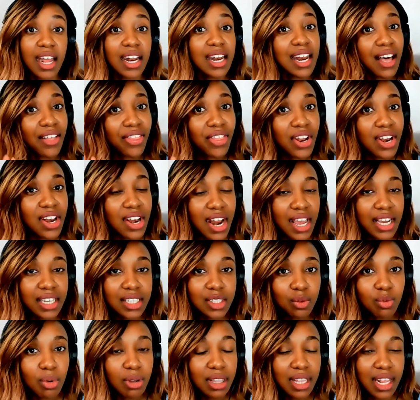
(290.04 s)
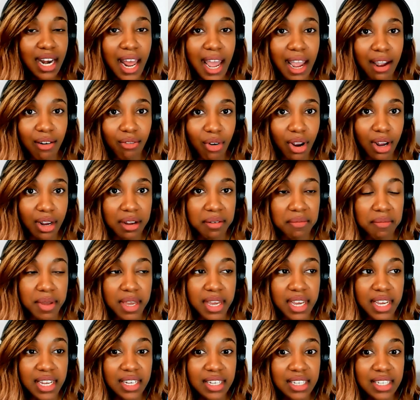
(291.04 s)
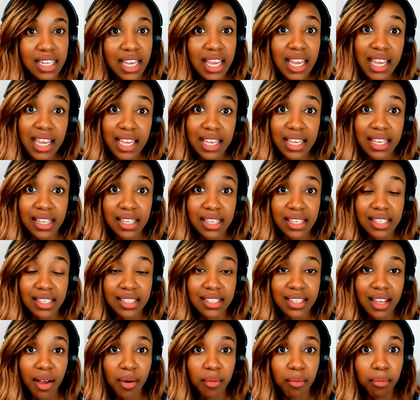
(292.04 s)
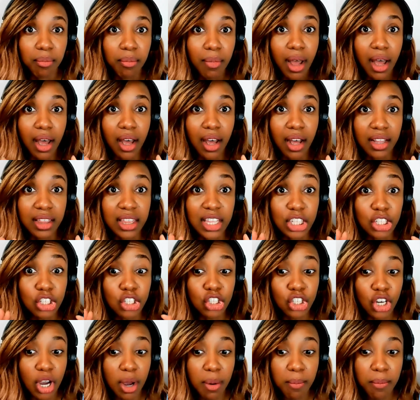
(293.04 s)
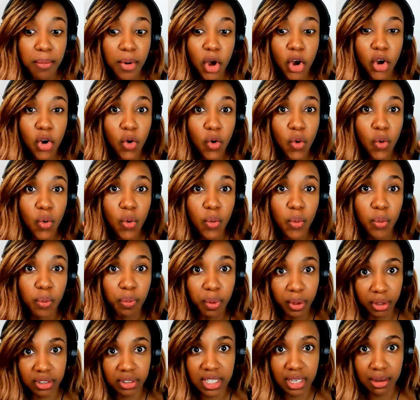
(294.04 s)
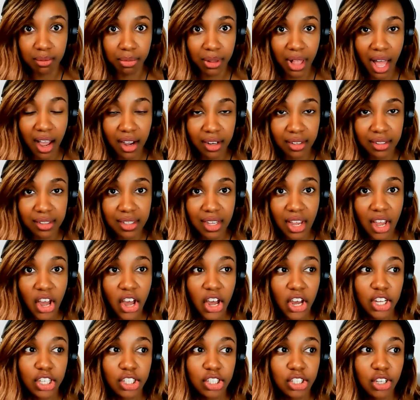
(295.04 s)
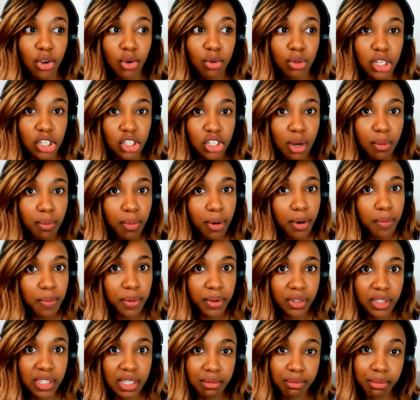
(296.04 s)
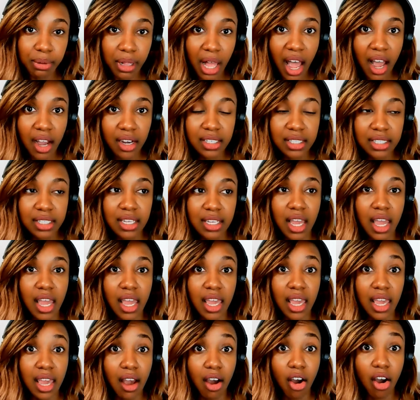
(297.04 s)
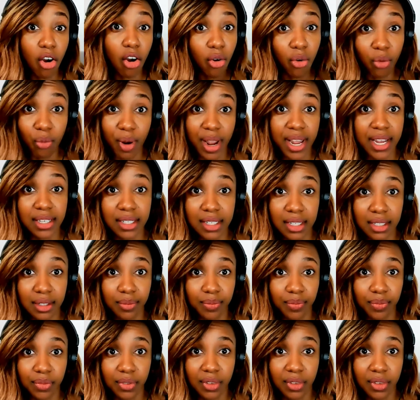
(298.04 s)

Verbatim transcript: Now, the next one that I recommend is uh, the jumbo building blocks. So the jumbo building blocks are great.